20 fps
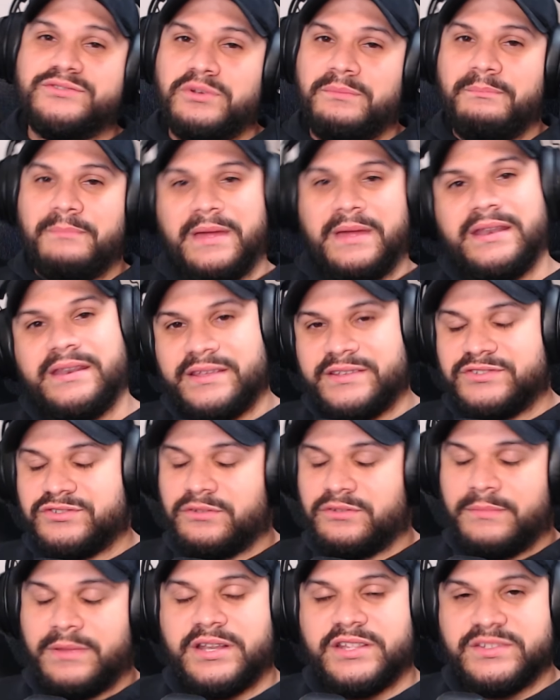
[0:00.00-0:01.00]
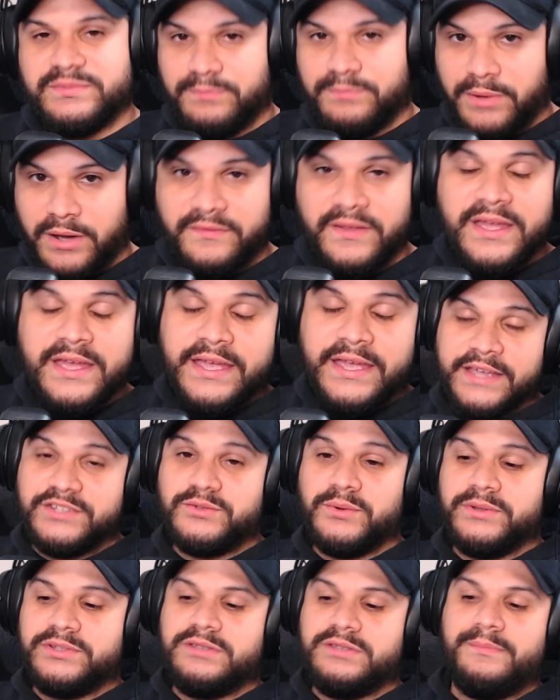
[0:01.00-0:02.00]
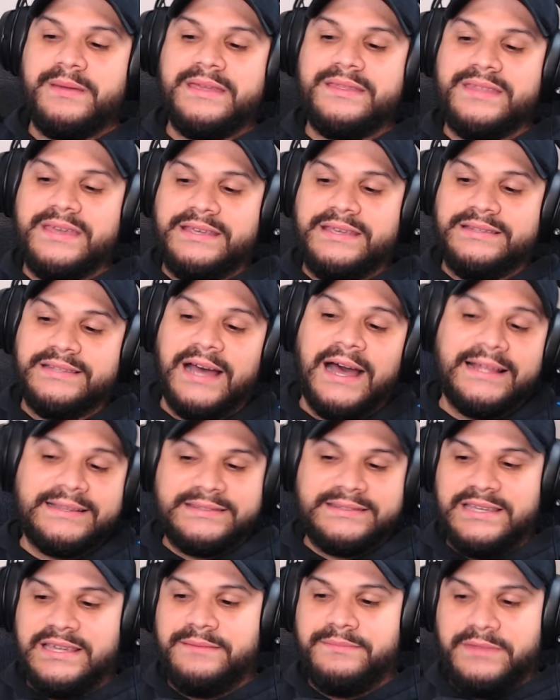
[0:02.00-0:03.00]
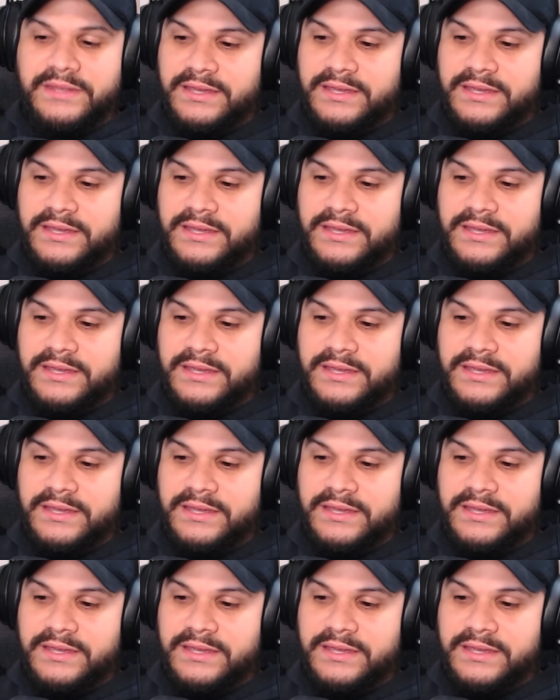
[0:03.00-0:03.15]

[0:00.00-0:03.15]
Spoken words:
tremendous buff is going to be the Dot team,